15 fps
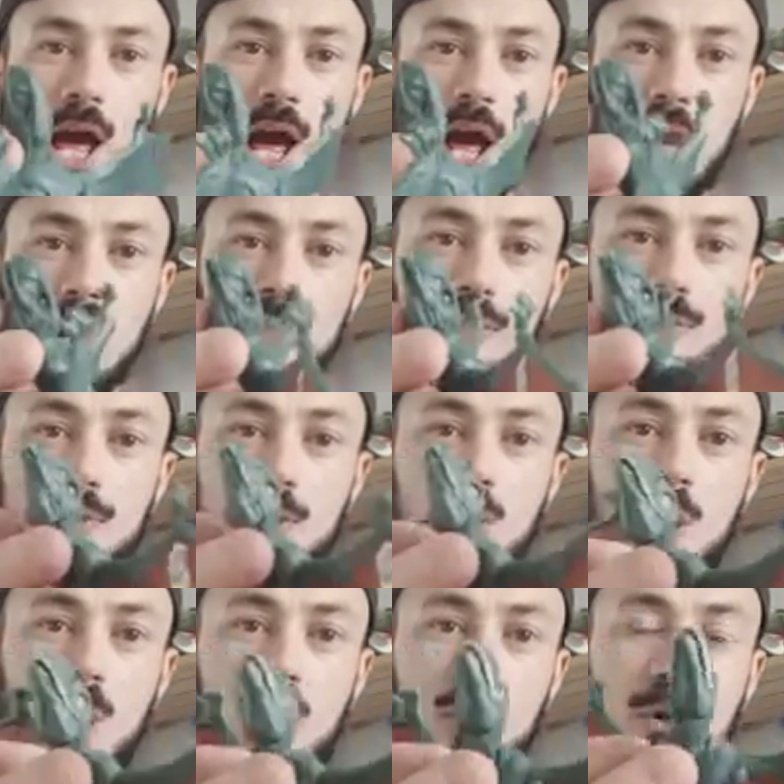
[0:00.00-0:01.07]
I love the
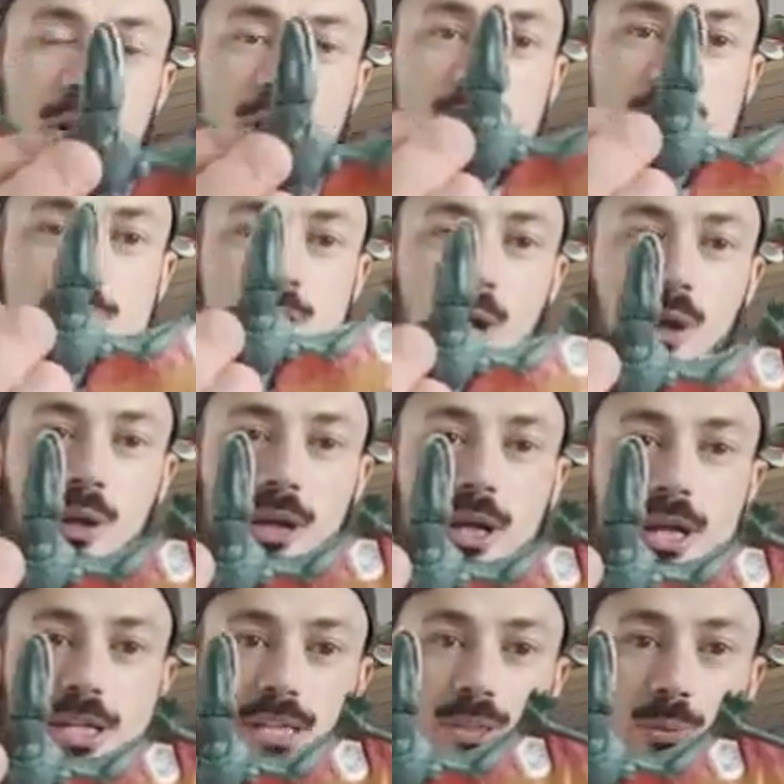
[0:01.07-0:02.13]
colourings on
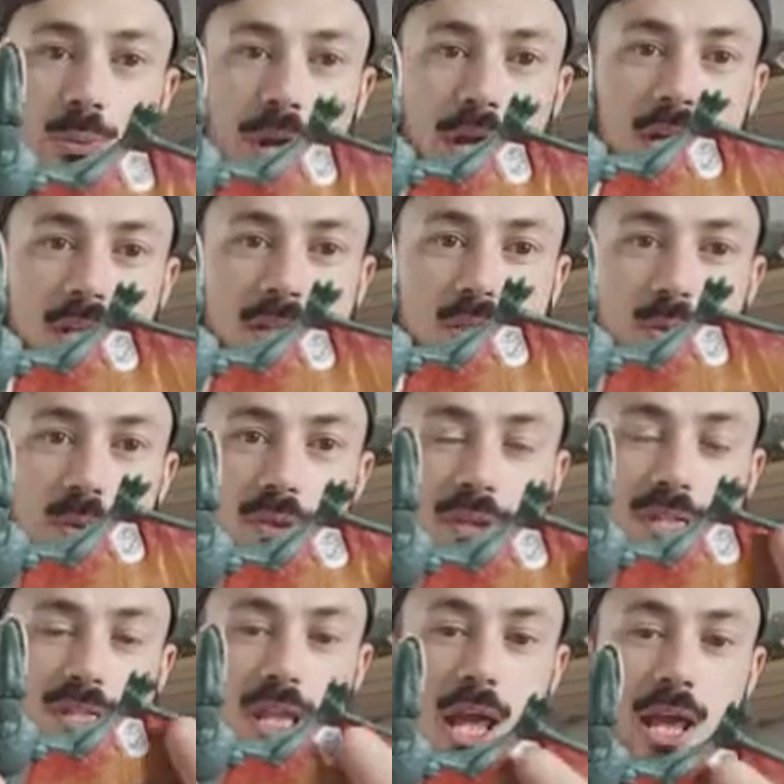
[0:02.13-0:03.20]
its wings with
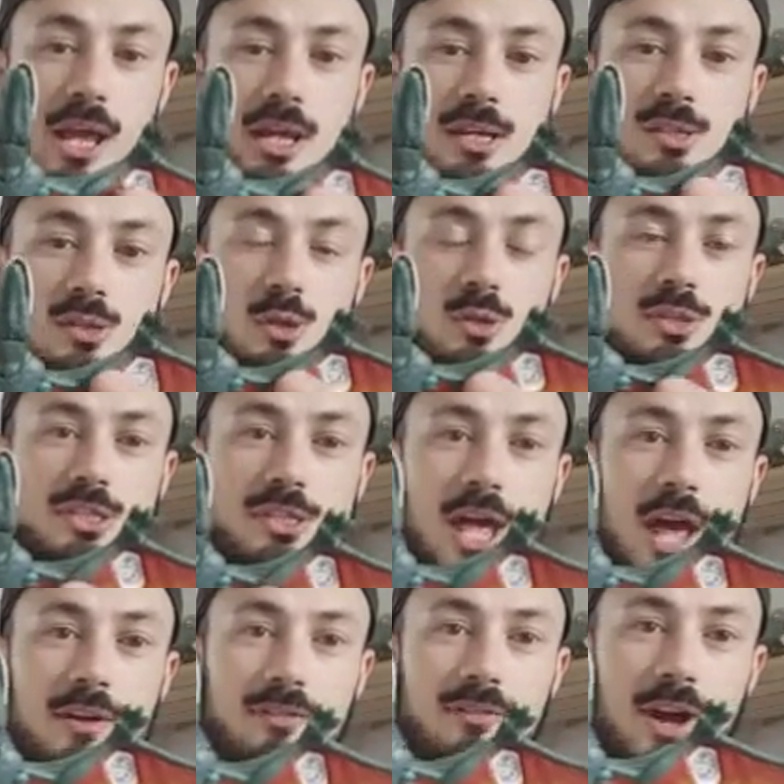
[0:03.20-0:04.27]
this like
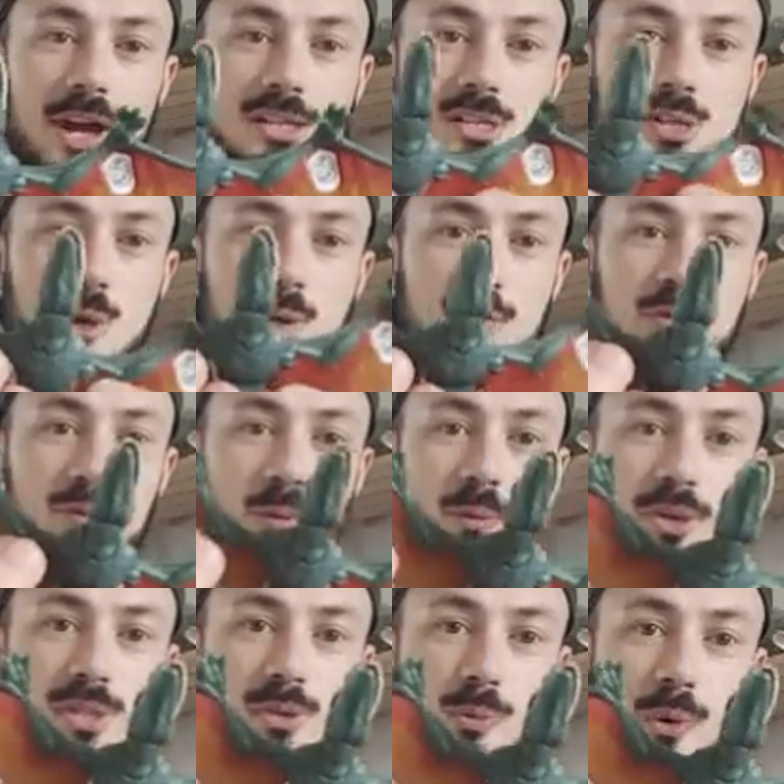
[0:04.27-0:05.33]
sunset effect going
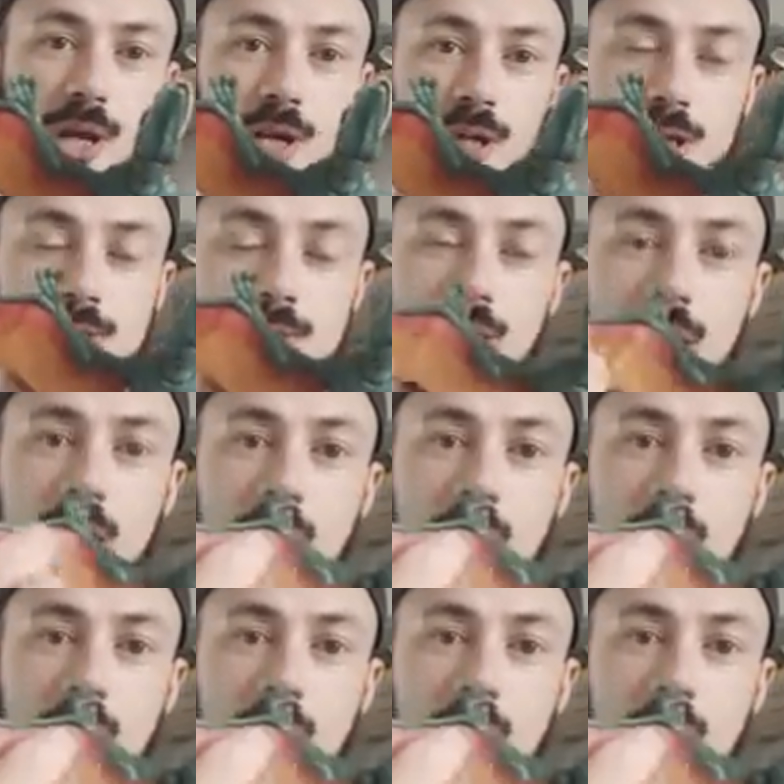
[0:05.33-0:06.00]
through its wings.